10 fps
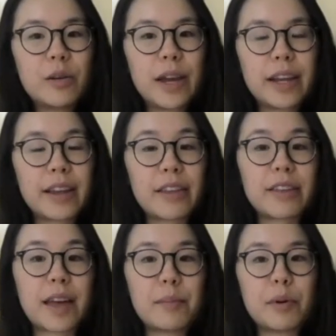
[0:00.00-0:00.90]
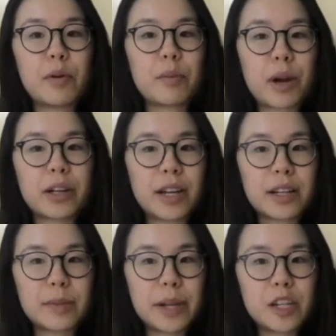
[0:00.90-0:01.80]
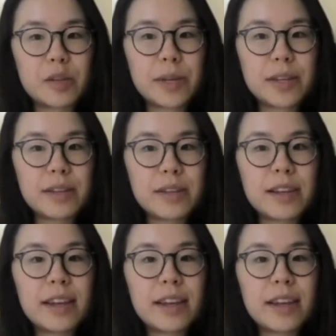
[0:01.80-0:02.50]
And I think that both product management